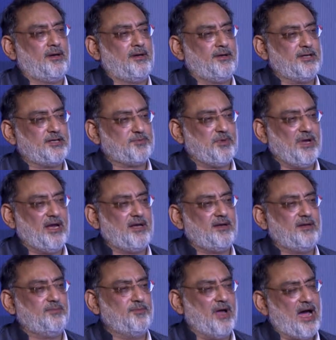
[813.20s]
displayed
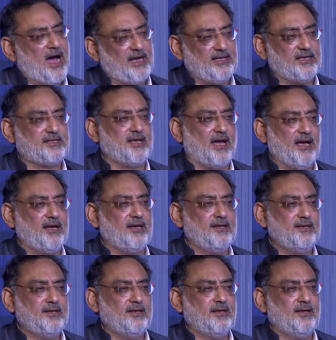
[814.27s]
by either side,
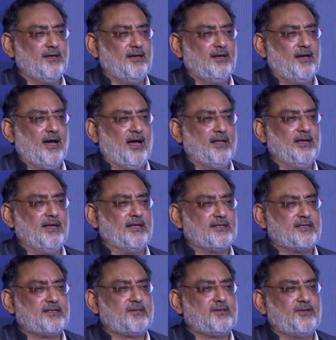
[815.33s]
I think
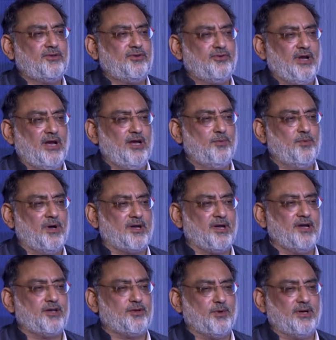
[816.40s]
it's really
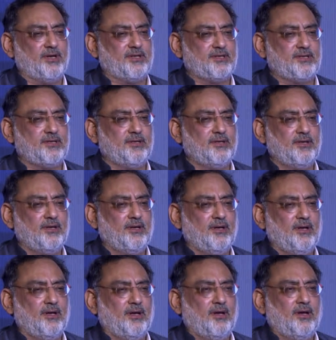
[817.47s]
working towards
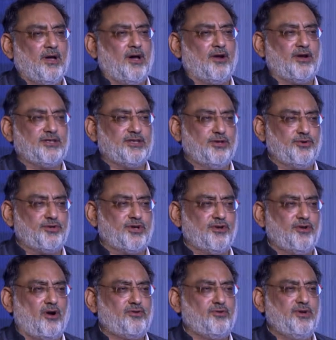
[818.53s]
a resolution
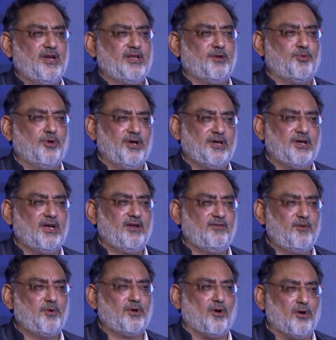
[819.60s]
not only at the political level,
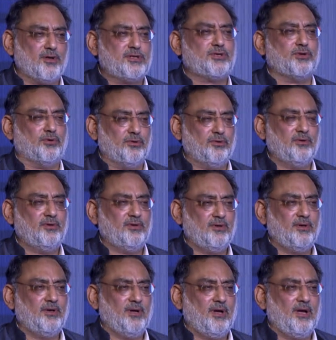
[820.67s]
but also
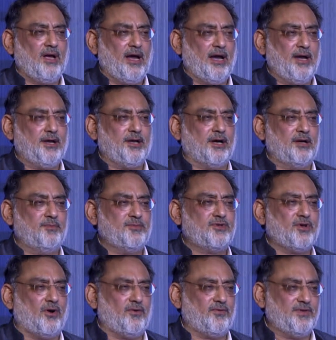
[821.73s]
in terms
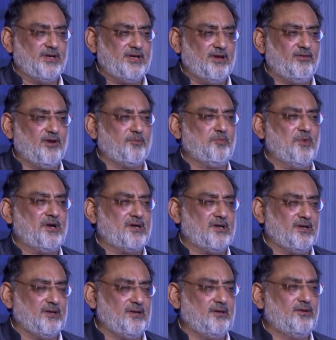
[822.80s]
of the
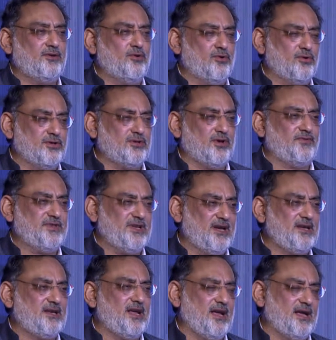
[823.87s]
developmental goals of
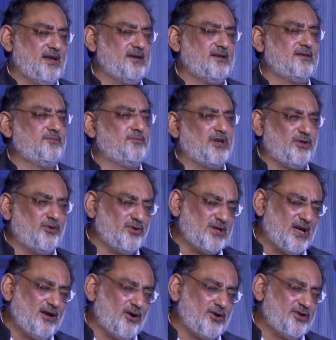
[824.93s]
JNK. But those are
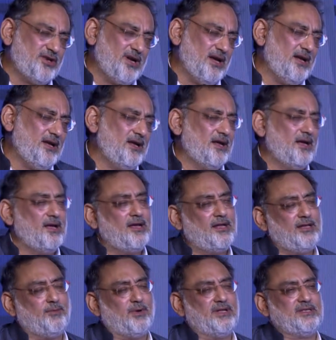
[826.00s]
not really
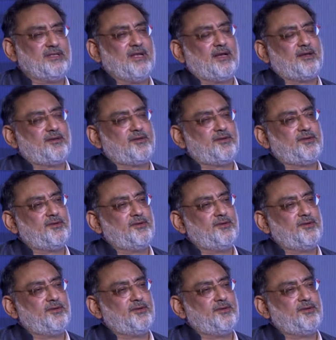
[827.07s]
the ones that